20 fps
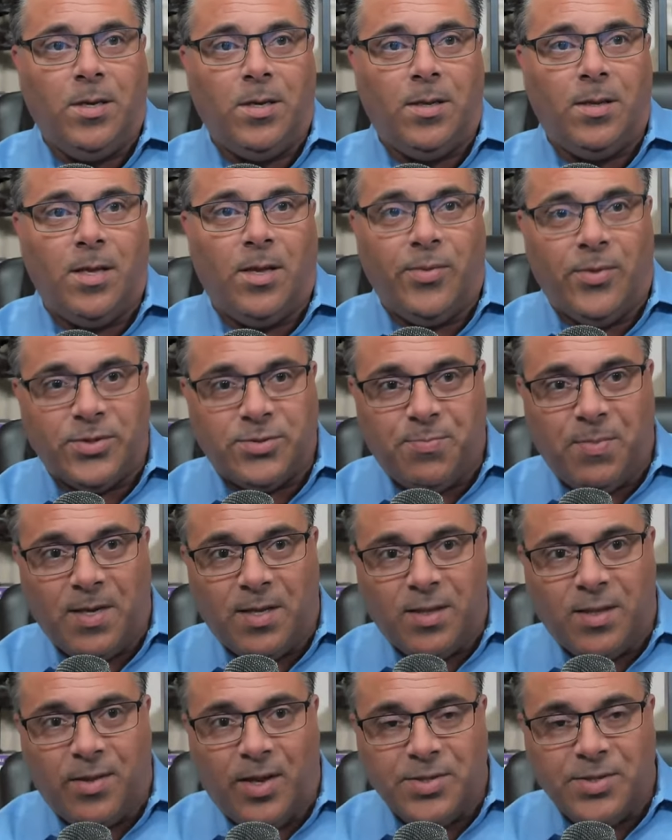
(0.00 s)
Let this be a
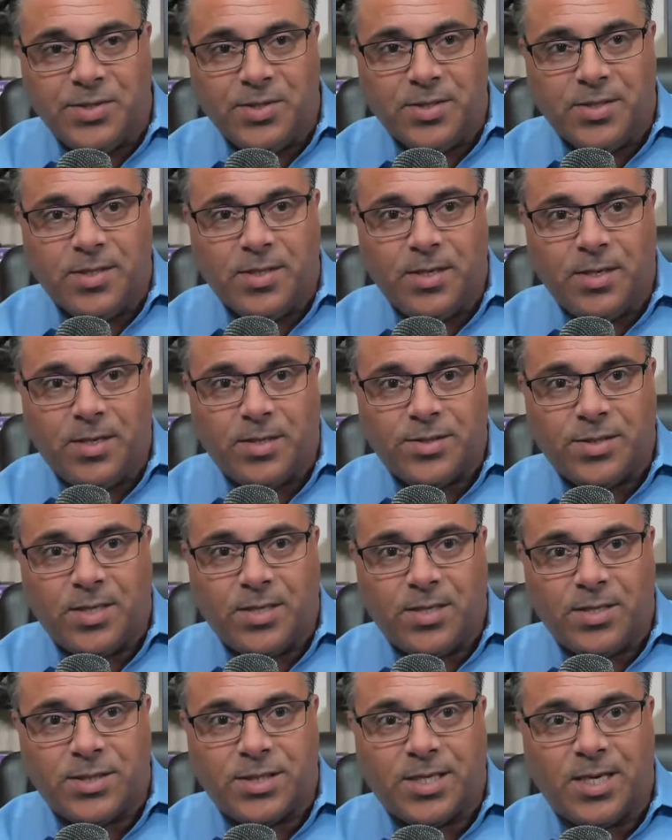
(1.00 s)
lesson, as I
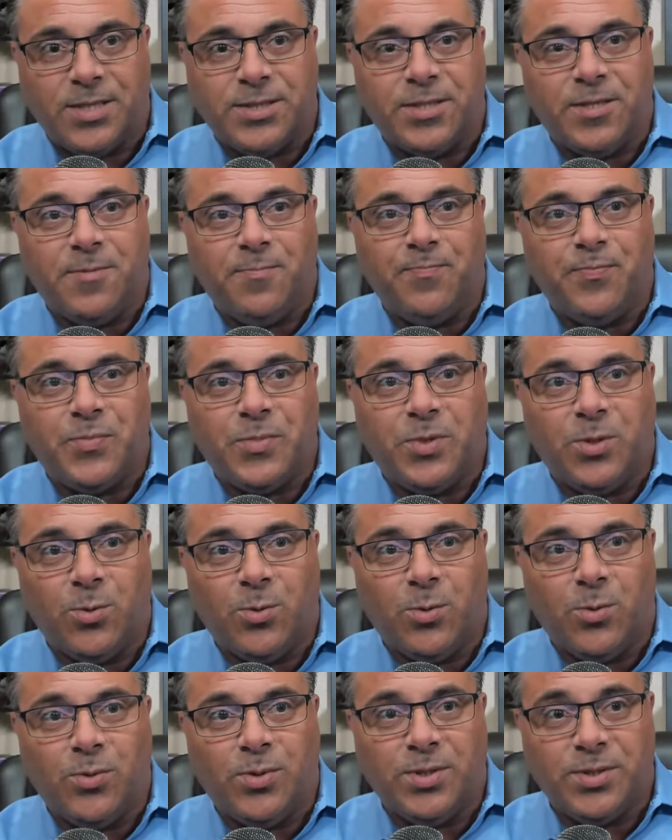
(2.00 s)
discussed it,
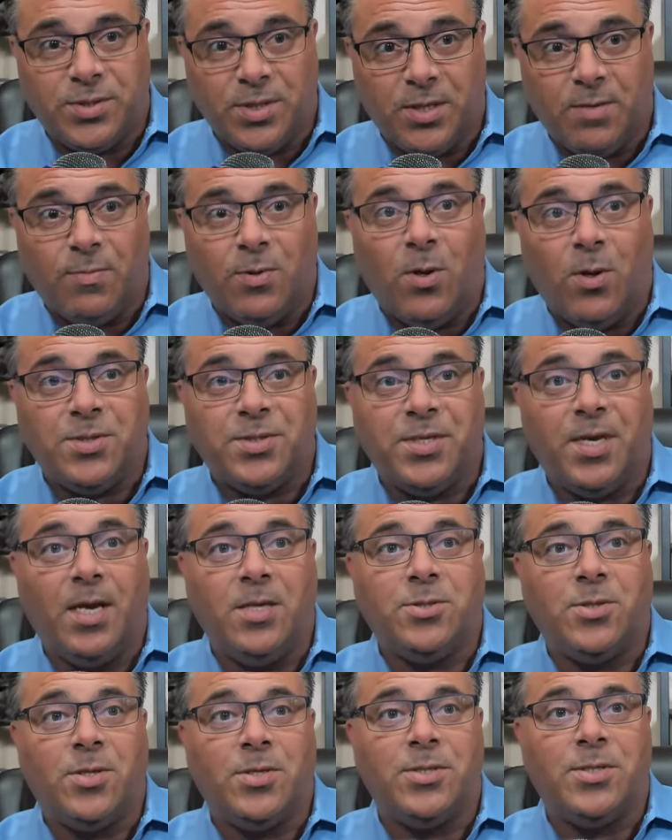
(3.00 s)
to the city of Los
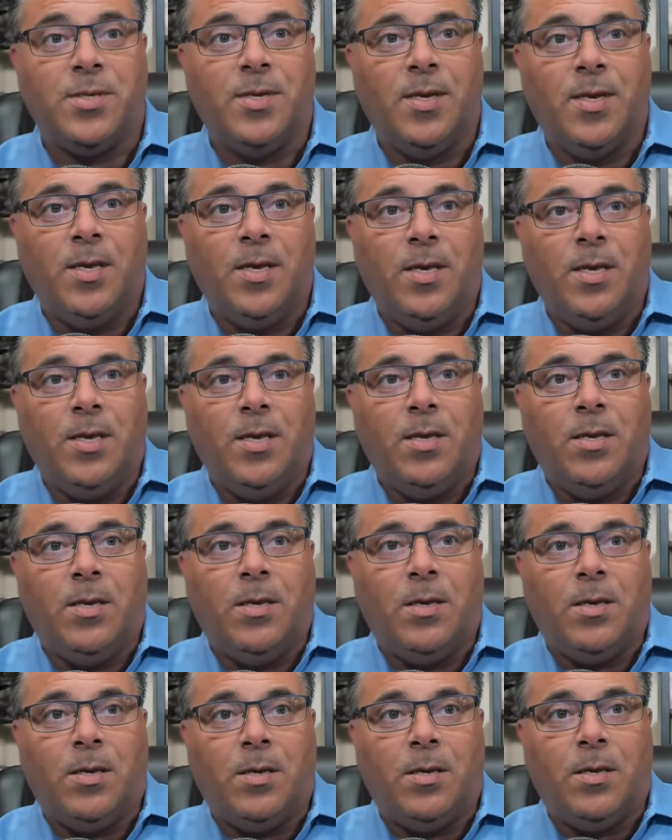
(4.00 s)
Angeles.
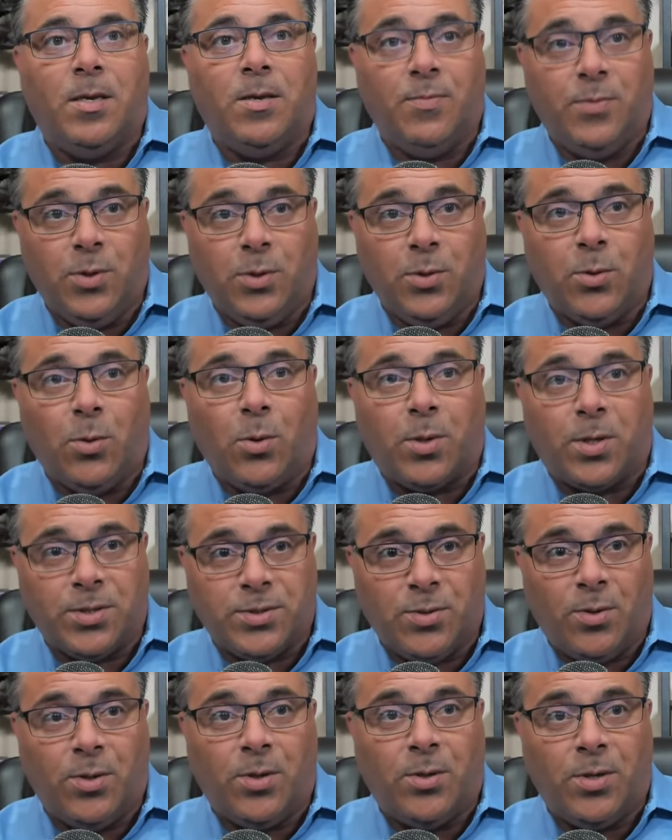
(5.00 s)
Uh, if New York is
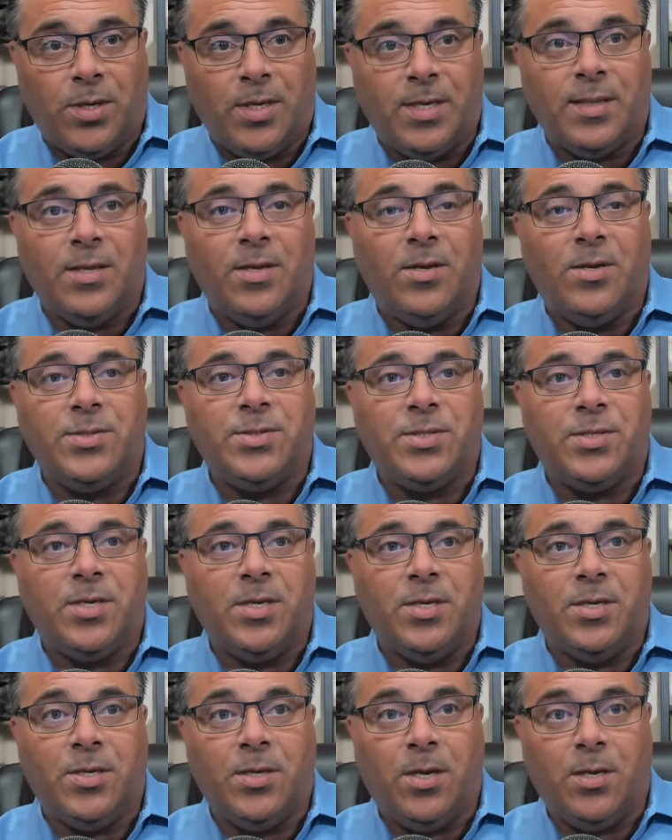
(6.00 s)
on her hit list
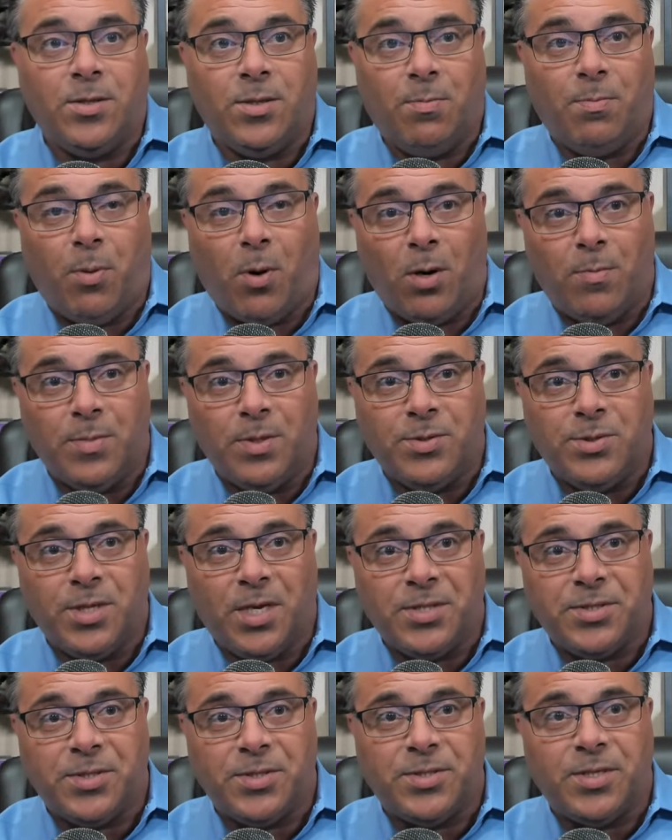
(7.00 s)
and, and, Department of
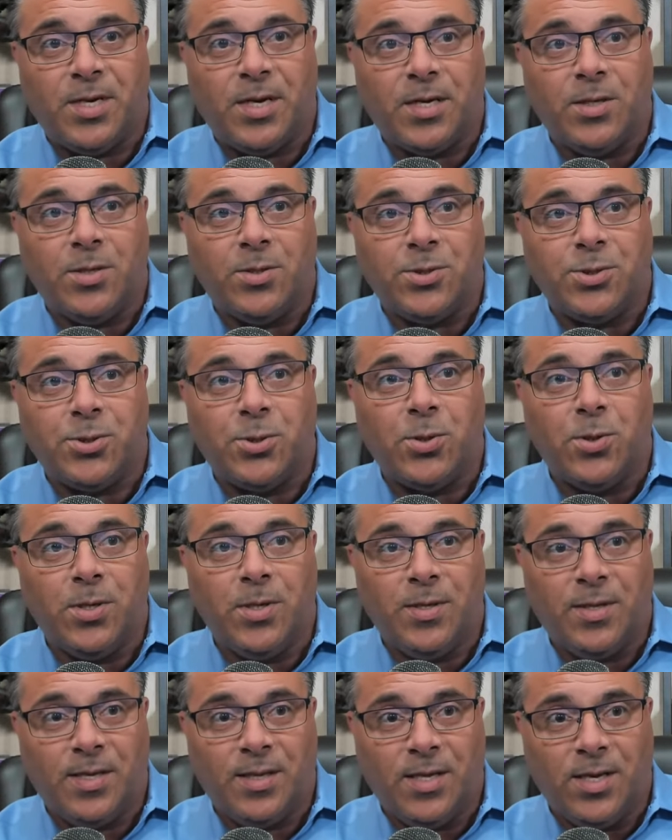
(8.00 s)
Justice, I can assure
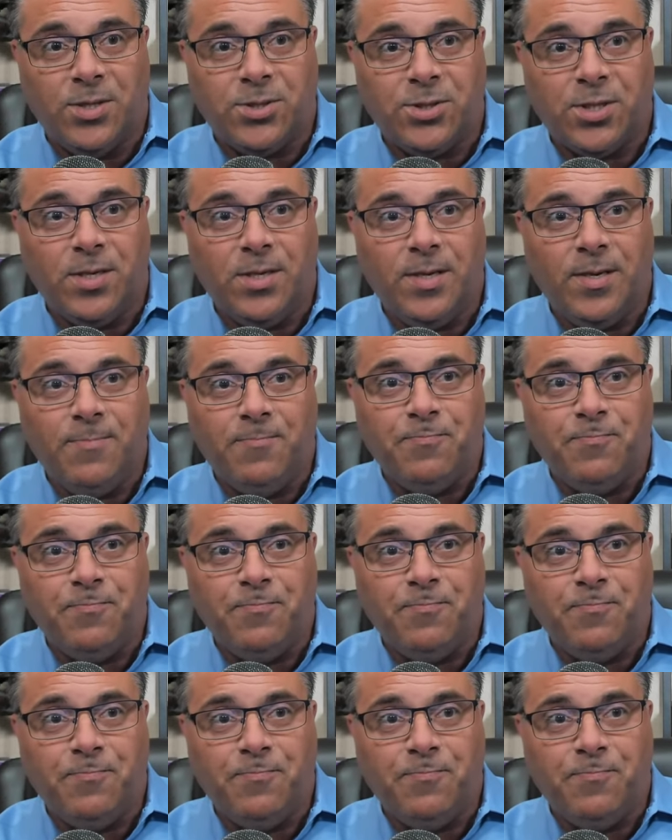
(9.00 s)
you that Leisha